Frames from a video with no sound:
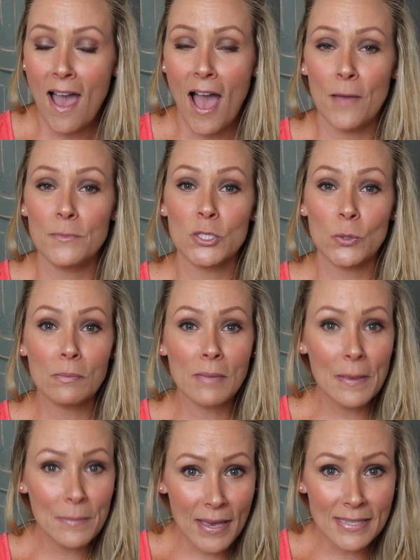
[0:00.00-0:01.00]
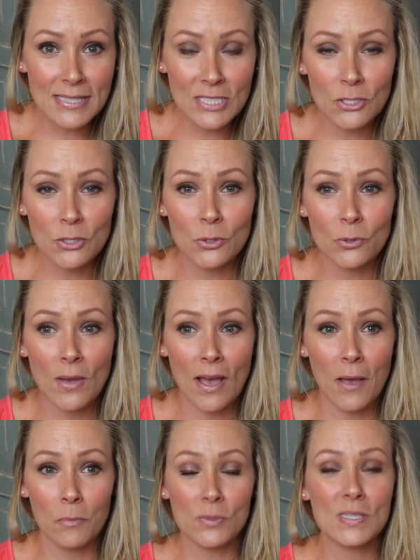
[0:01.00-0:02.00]
I'm doing my best to
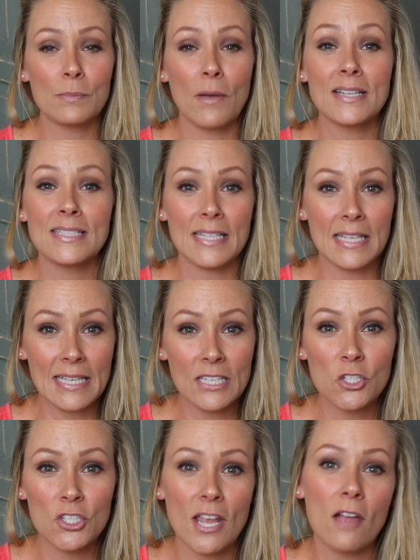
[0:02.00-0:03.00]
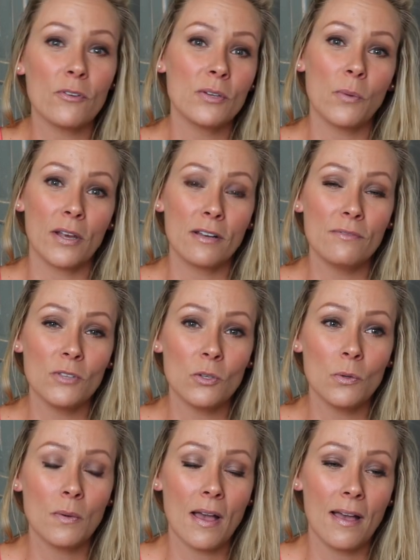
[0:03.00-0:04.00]
um, respond to each and every one of
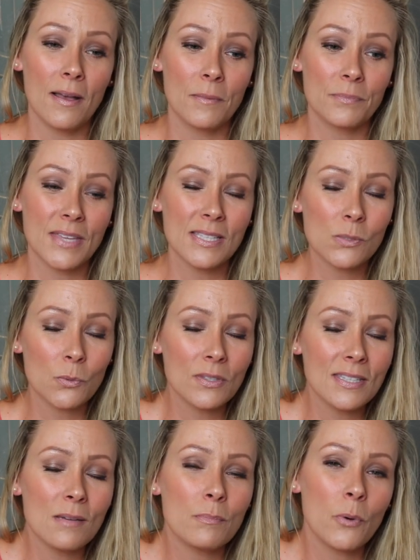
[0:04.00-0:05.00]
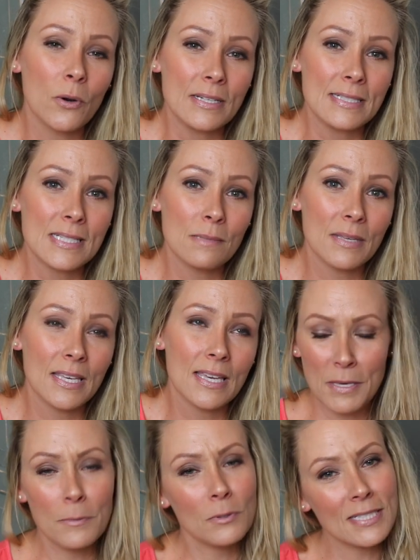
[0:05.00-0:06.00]
you. Um, that's really important to me.
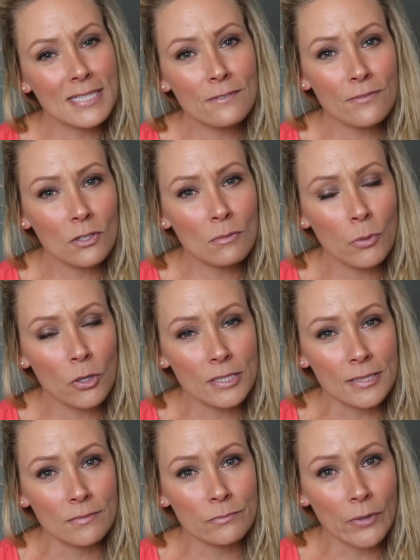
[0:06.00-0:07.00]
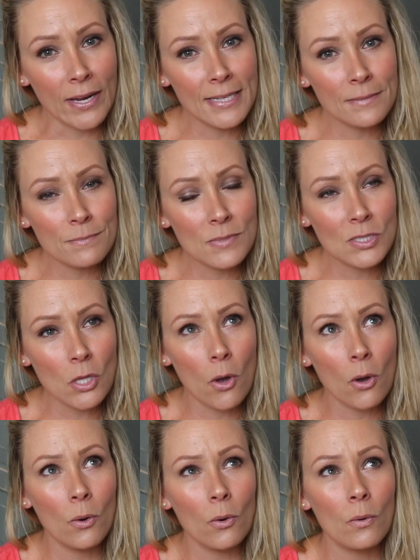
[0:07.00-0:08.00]
People need to feel important, right?
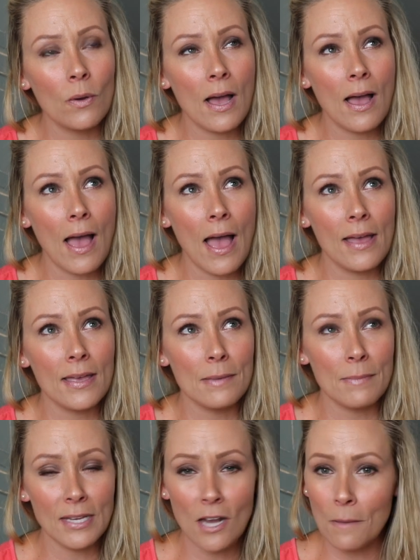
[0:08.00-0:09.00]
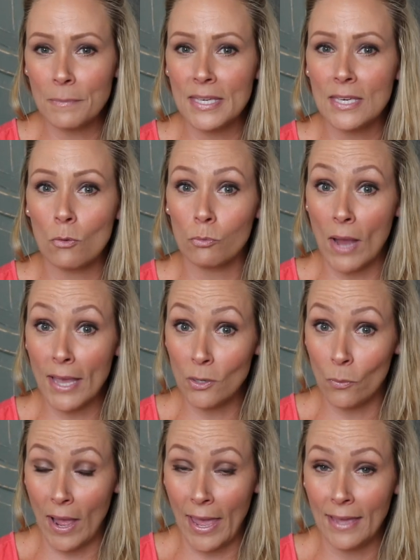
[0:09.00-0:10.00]
So it may not be right
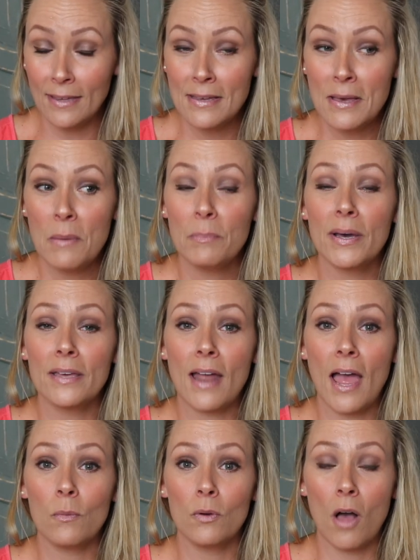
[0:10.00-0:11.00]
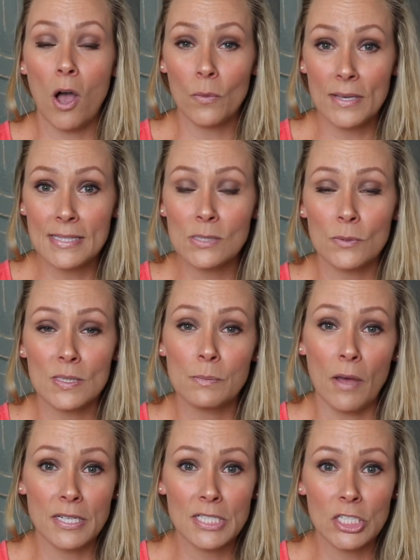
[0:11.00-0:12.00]
away, but I will always
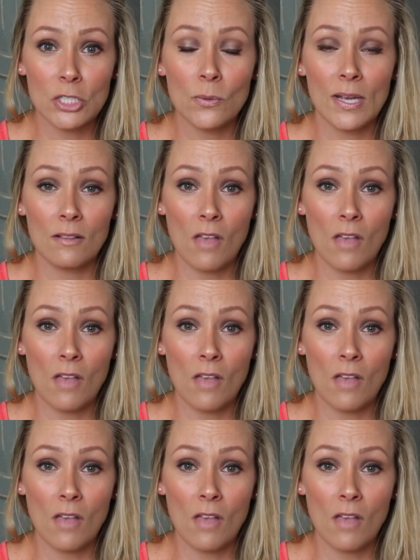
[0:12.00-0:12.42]
respond to you. And